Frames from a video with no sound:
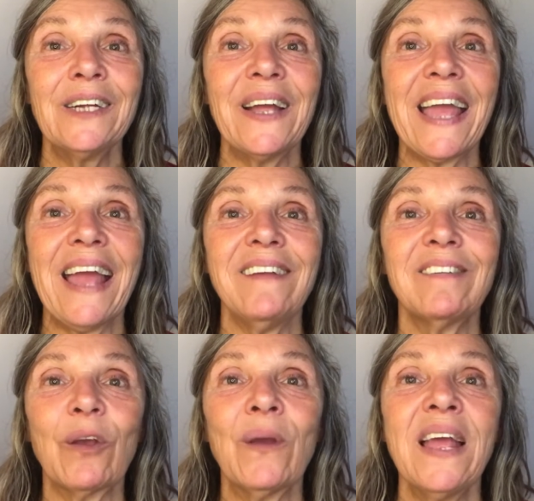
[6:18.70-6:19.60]
Okay,
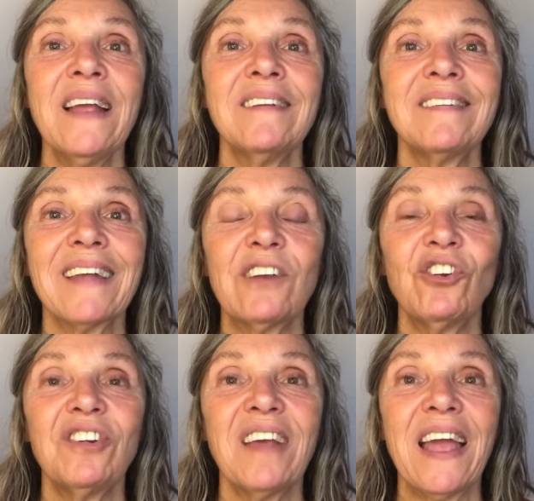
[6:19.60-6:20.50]
so
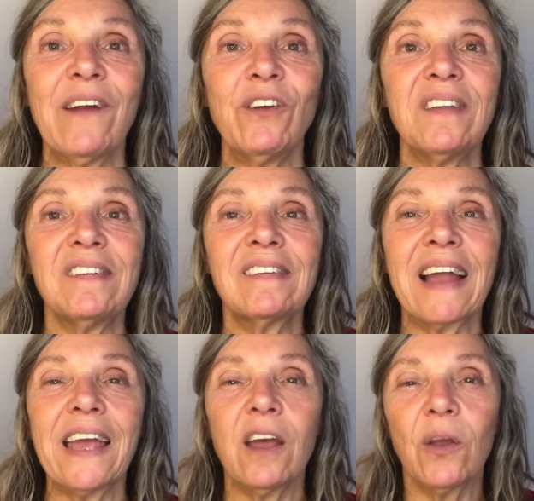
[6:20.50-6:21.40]
Sagittarius is
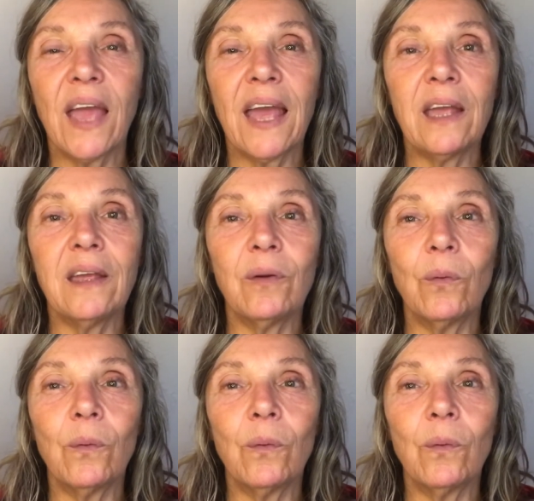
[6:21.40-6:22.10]
like, okay,